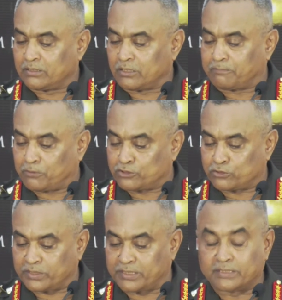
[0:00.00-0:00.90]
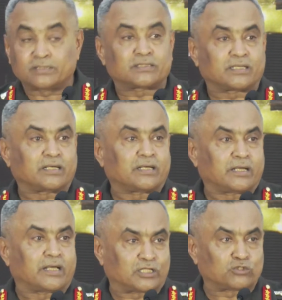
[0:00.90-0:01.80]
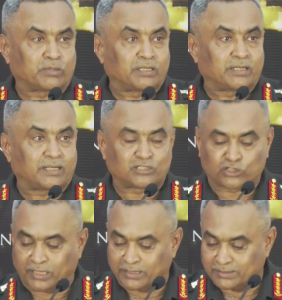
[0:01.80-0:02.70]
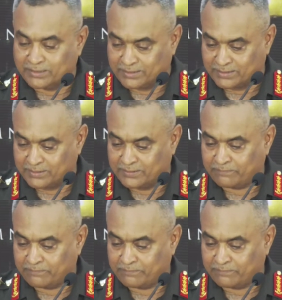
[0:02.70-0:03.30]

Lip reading: opportunities, as well as challenges.